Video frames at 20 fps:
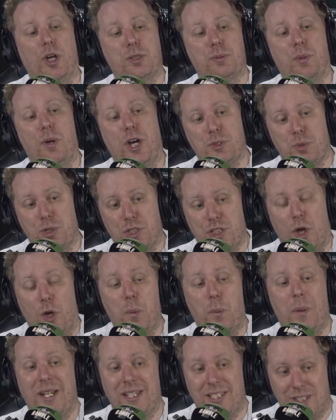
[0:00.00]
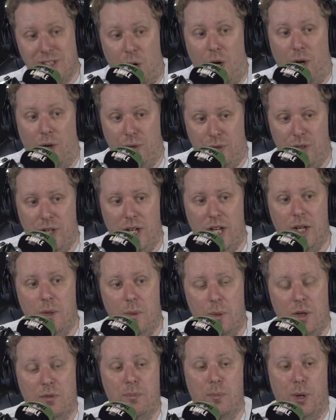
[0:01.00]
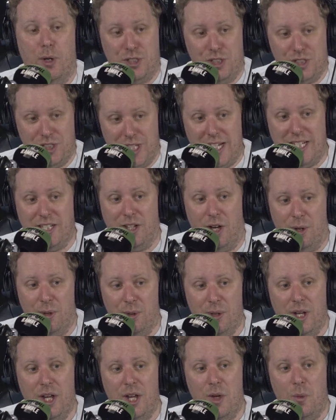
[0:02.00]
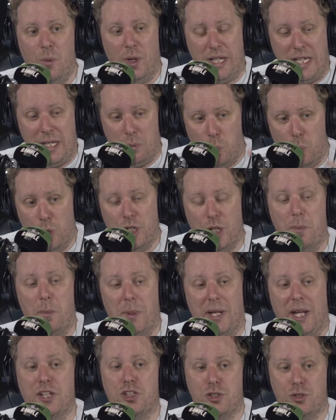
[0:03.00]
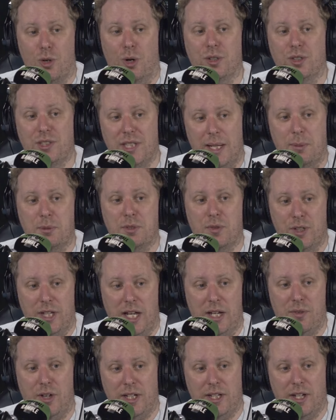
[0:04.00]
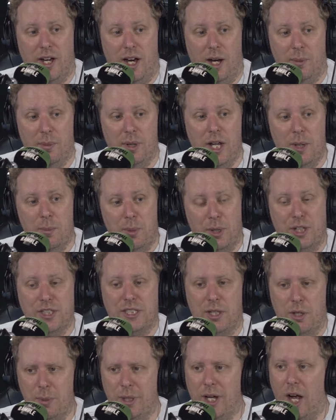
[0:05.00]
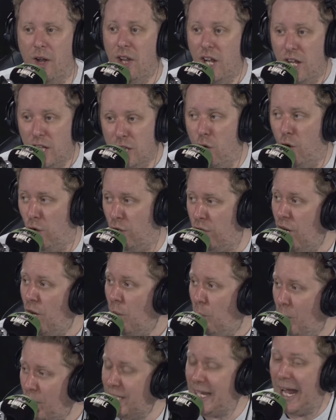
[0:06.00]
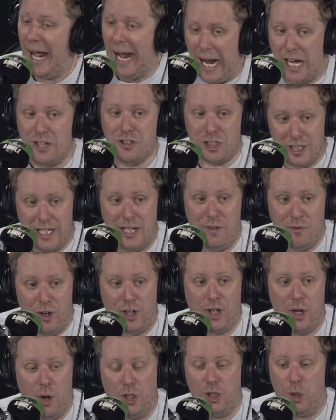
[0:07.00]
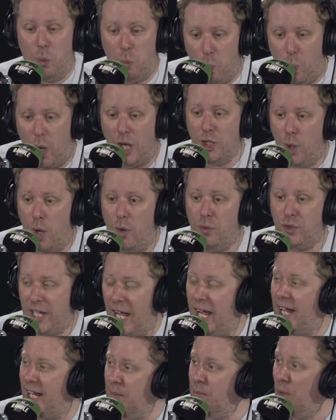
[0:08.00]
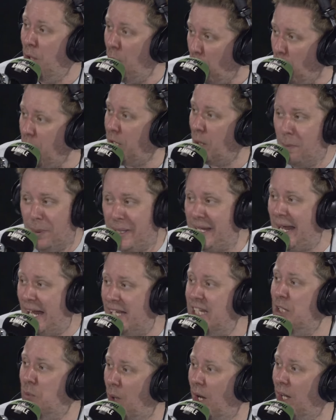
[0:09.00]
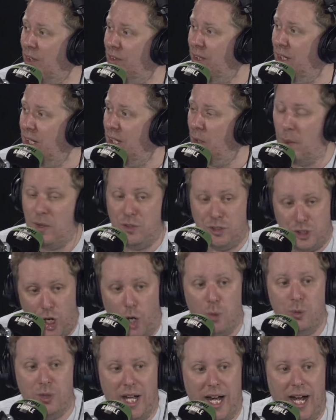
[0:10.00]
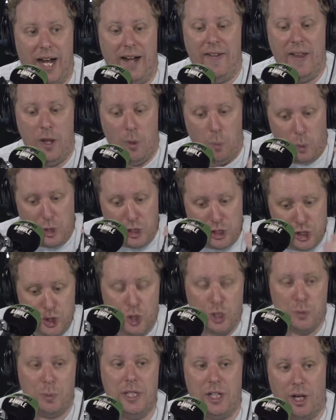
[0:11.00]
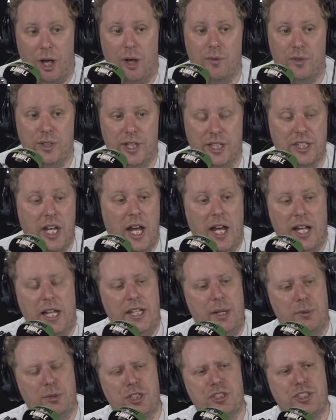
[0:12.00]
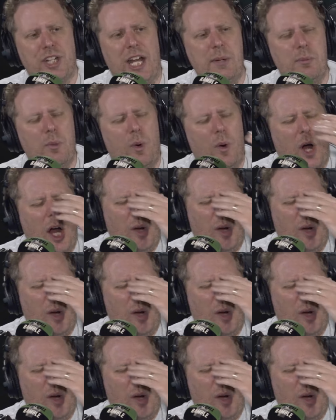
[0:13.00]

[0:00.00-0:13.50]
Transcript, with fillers: Spurs were so pissed off with Pochettino when he wouldn't play strong teams for the FA Cup because they would be going, look, mm. we could actually fucking, on a one off game, we could beat anyone. Mm-hmm. We've shown that. We should be going for this. And it was the same.